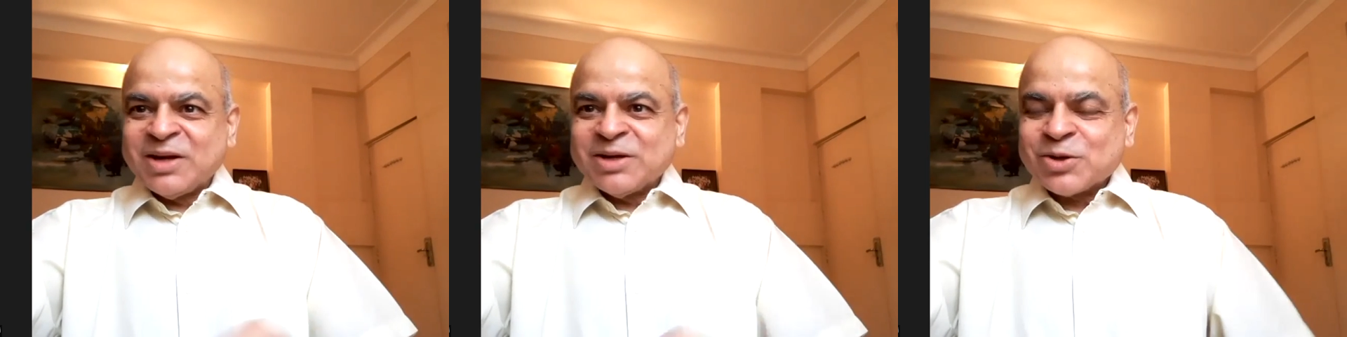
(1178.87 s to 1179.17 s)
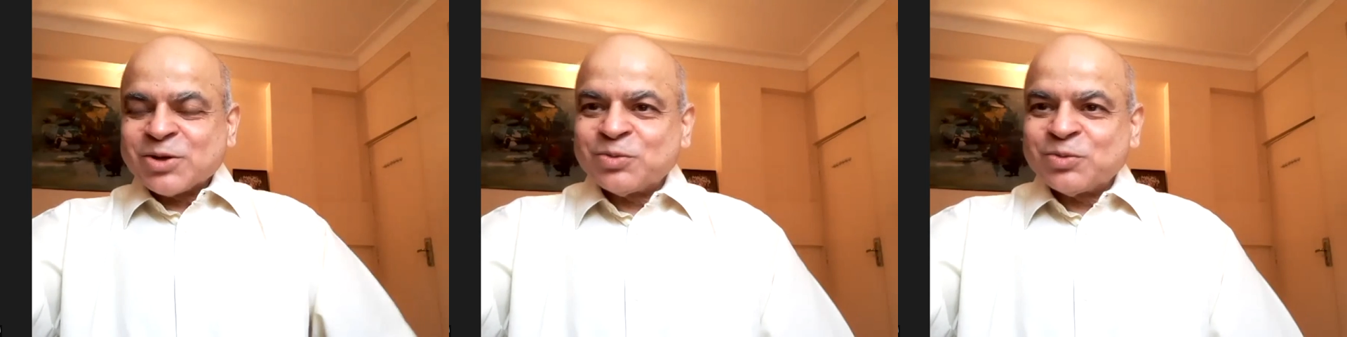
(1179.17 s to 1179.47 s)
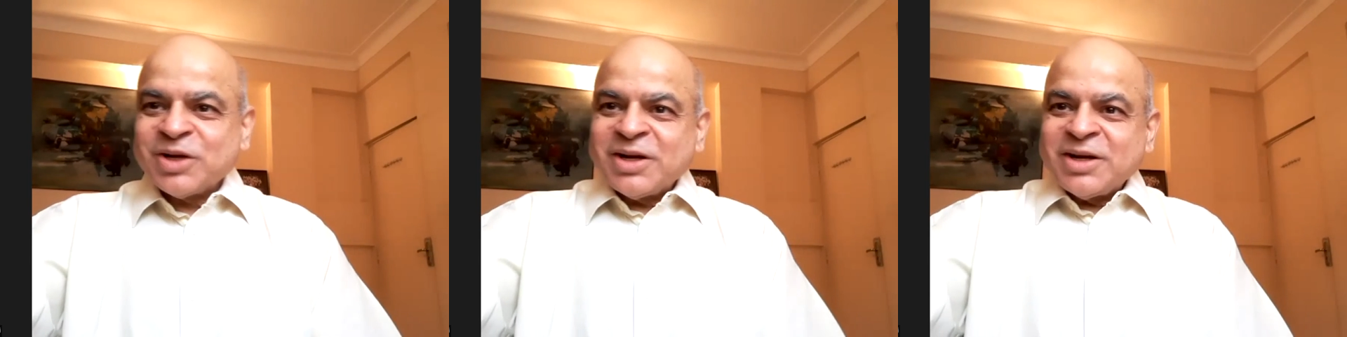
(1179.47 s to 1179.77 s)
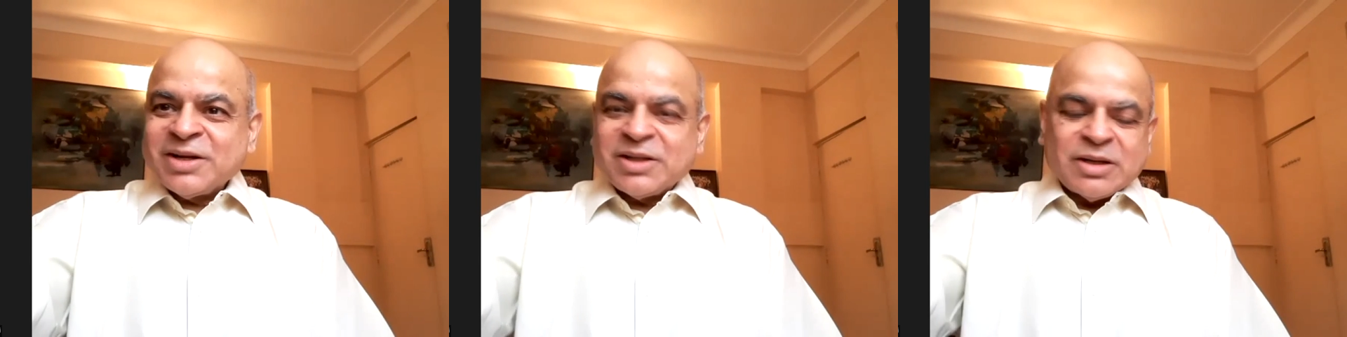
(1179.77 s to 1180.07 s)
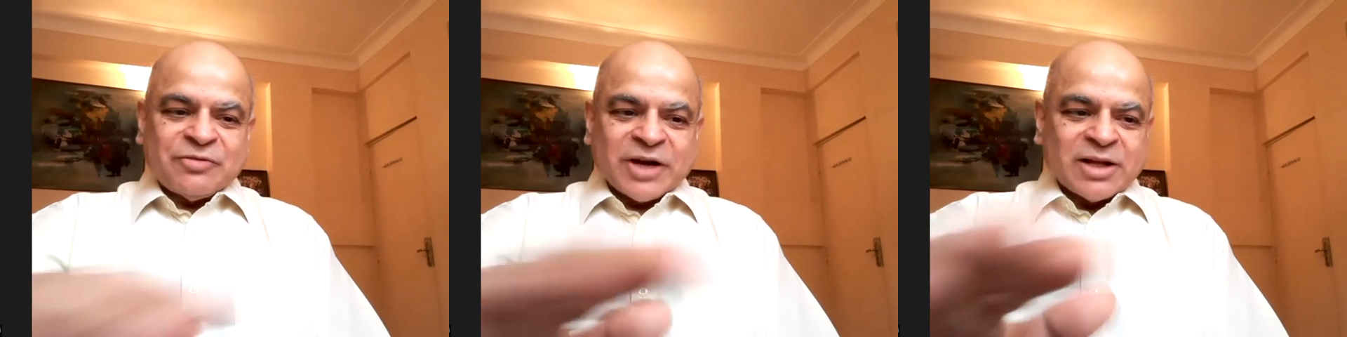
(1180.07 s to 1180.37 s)
So
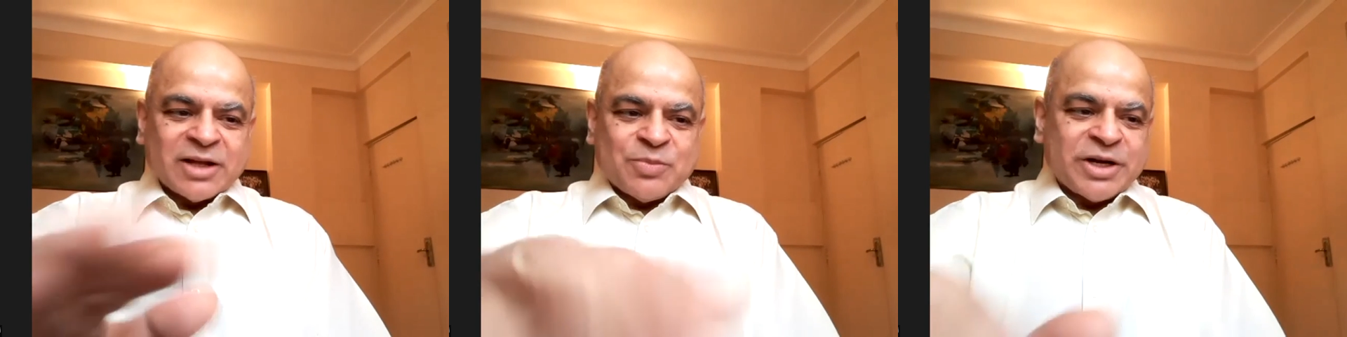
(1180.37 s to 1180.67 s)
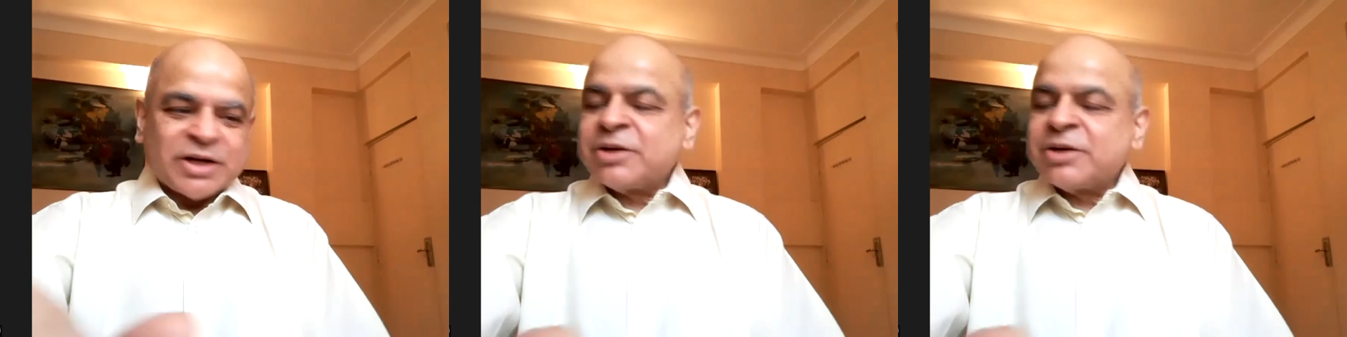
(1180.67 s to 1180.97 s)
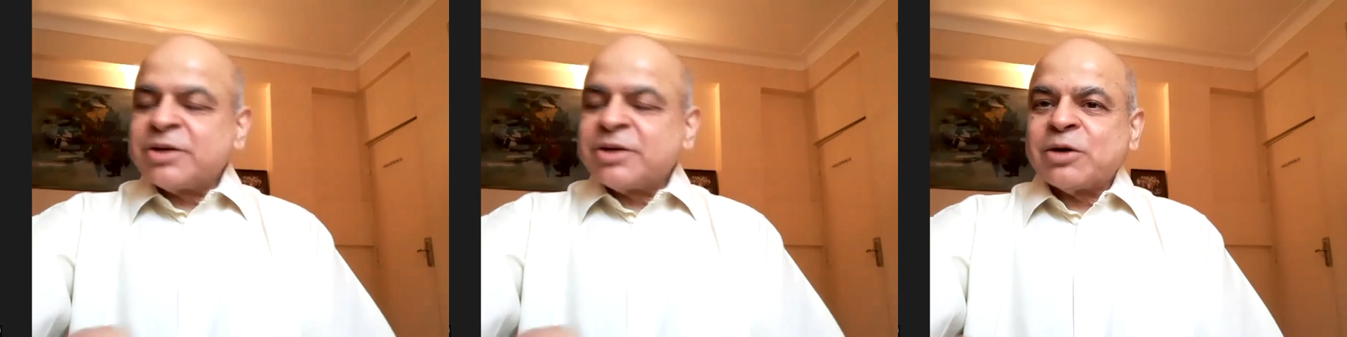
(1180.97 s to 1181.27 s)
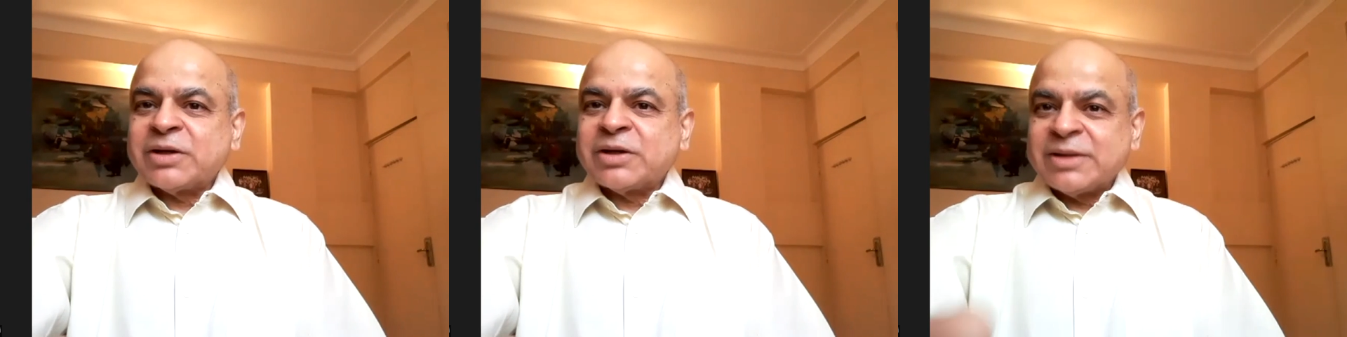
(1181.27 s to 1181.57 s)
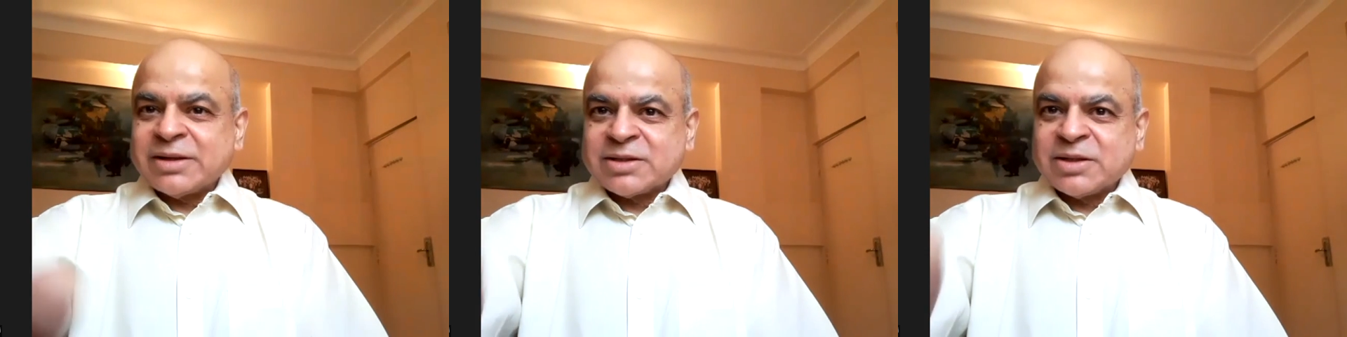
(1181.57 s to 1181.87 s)
forget the prediction part of it.
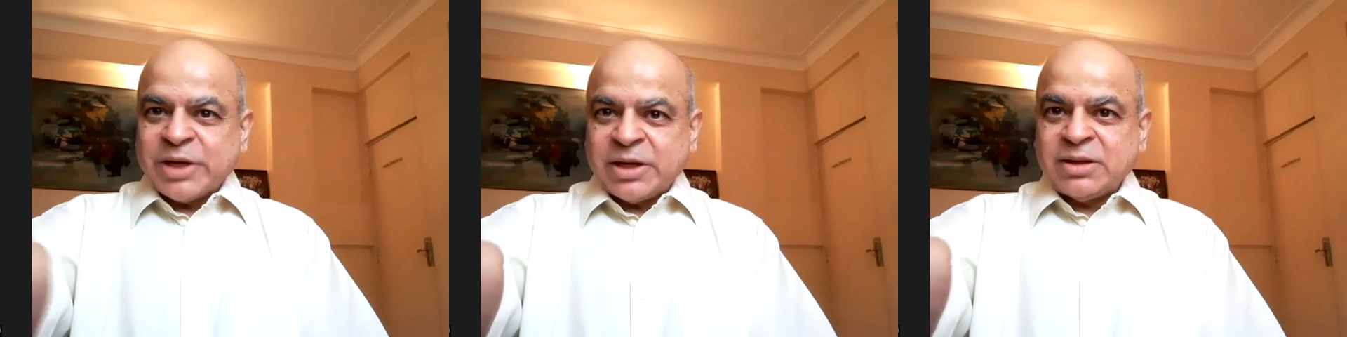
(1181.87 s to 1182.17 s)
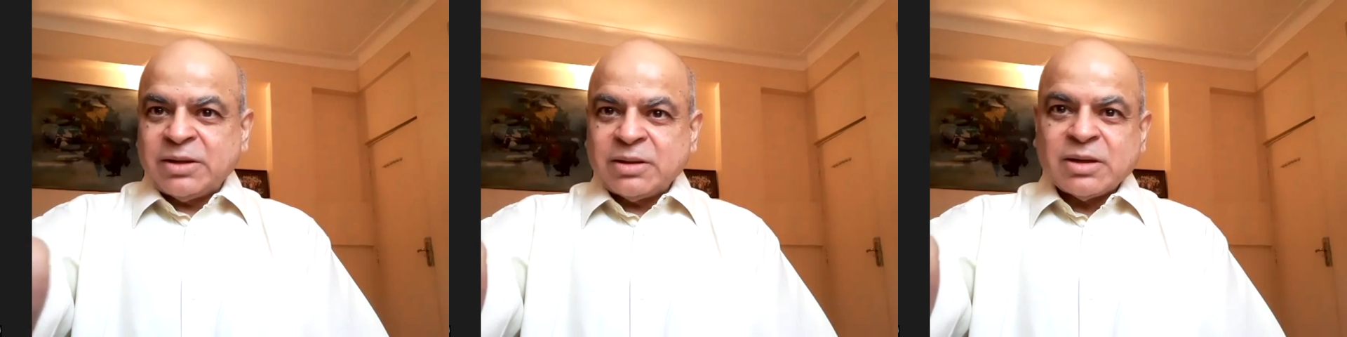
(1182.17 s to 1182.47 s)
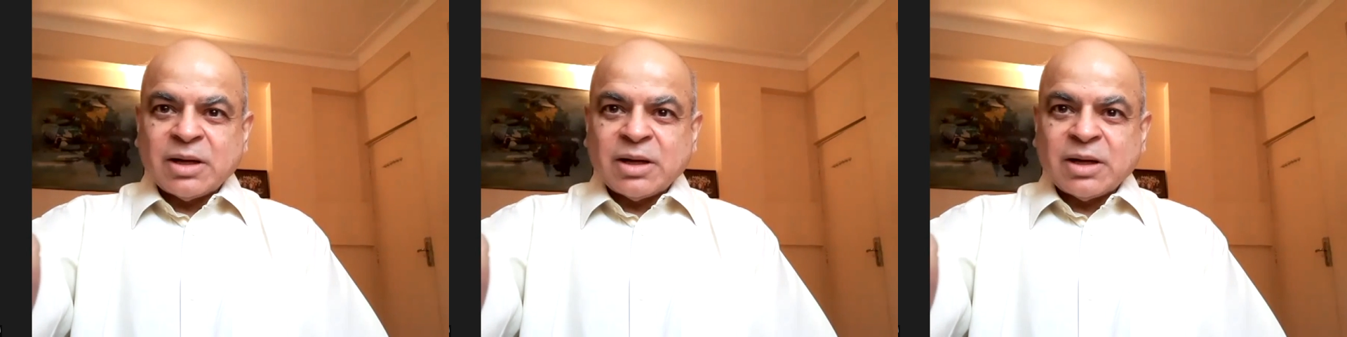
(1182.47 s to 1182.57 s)
That is the main